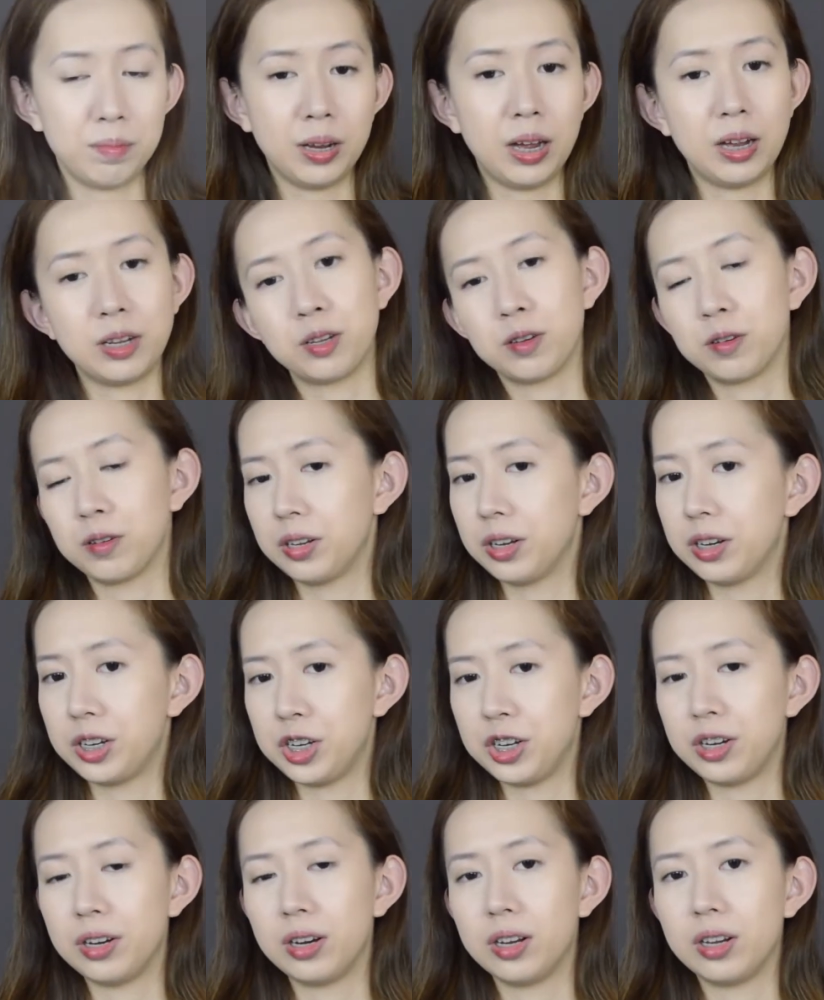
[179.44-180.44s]
that I saw that
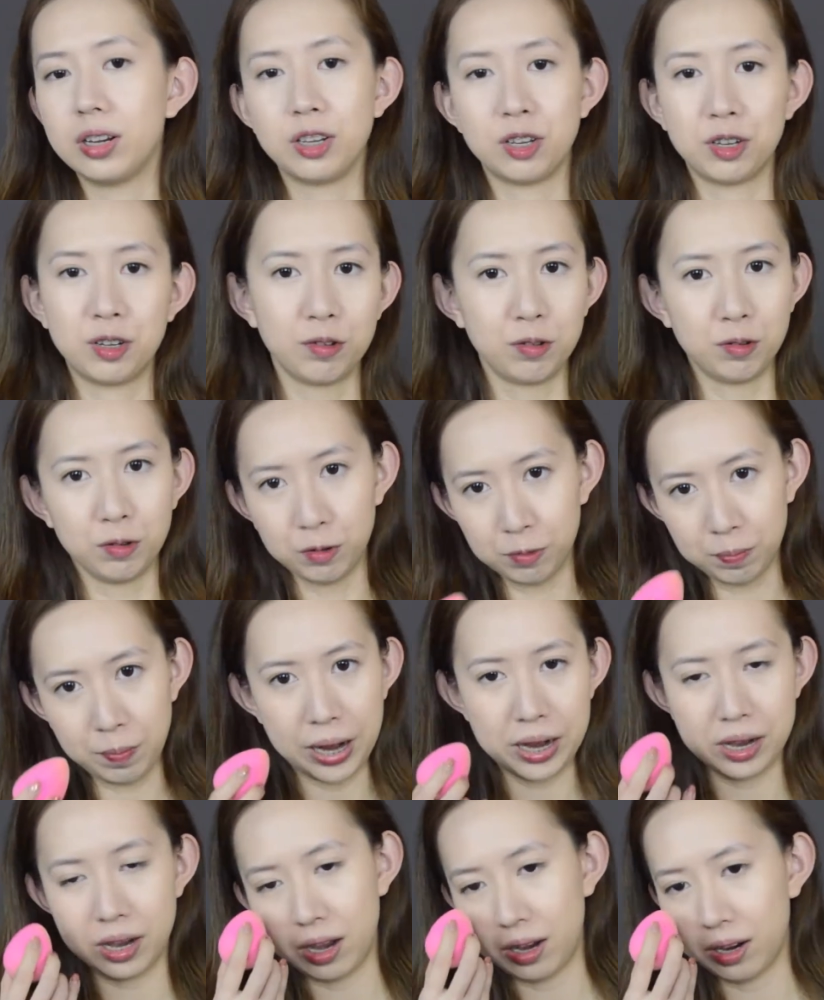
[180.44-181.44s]
she did is to do
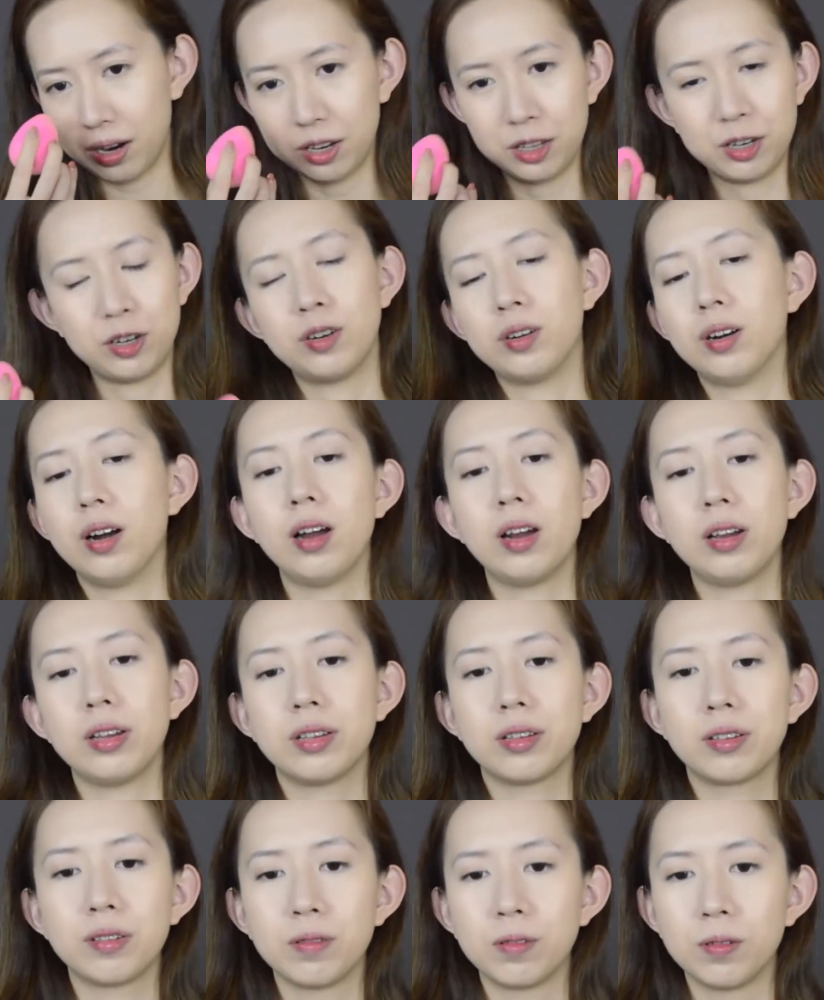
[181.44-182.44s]
baking under her
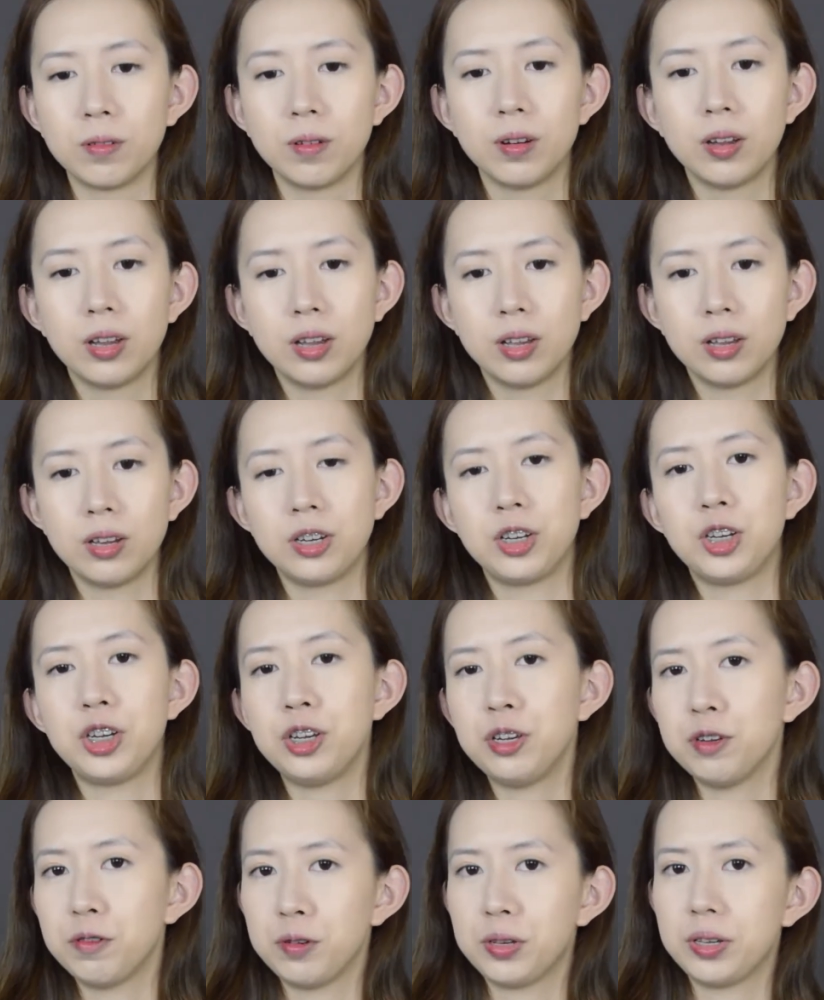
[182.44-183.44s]
eyes. So
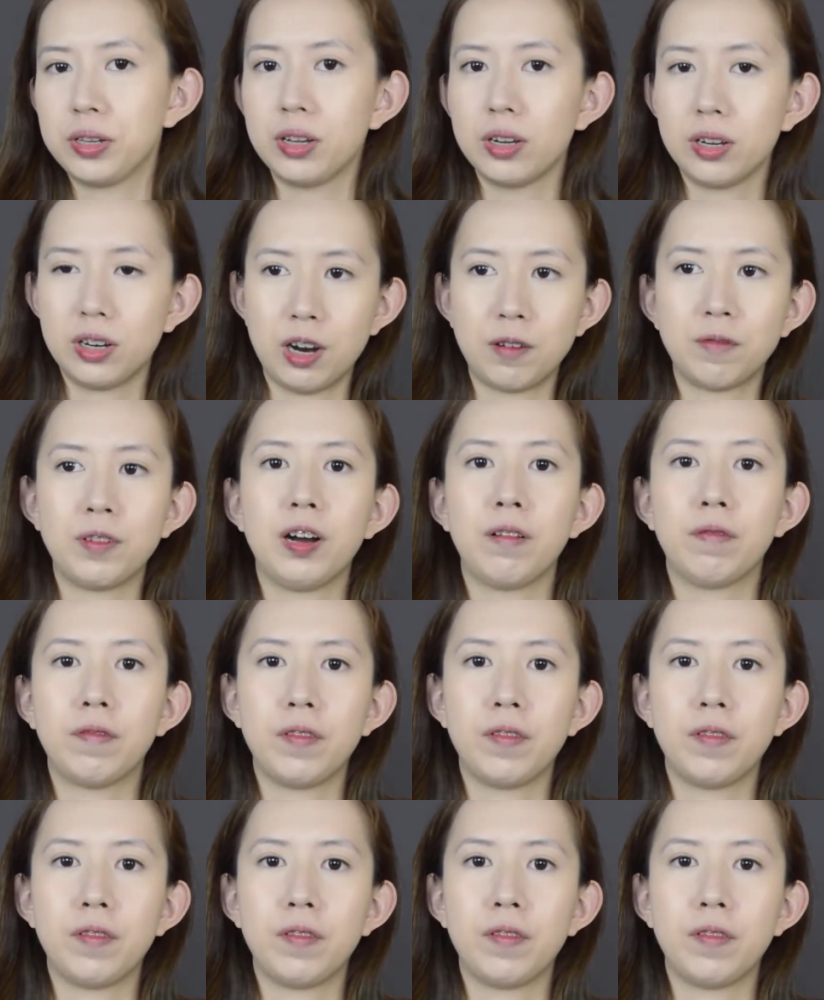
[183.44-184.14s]
she used the Cover Art